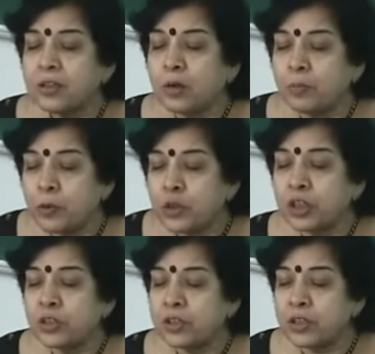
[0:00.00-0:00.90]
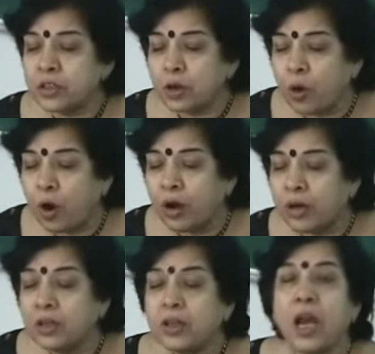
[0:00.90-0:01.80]
The bushes is a
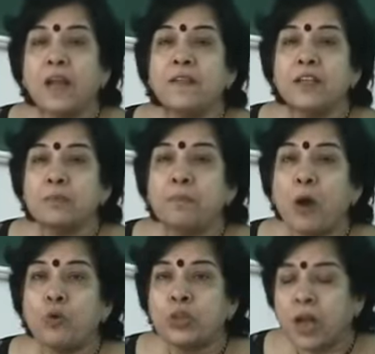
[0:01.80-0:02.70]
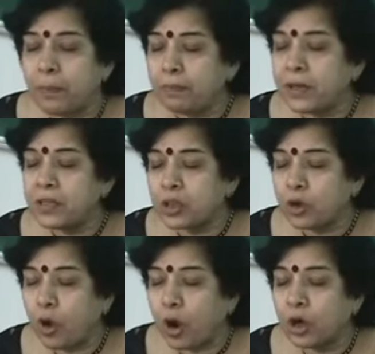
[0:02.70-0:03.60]
god. And the spout cup is a
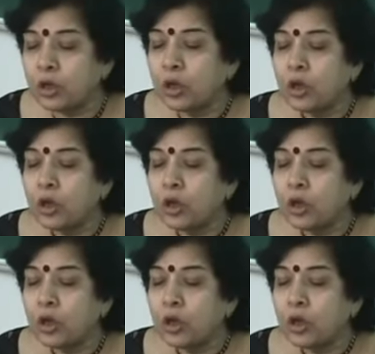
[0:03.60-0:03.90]
god.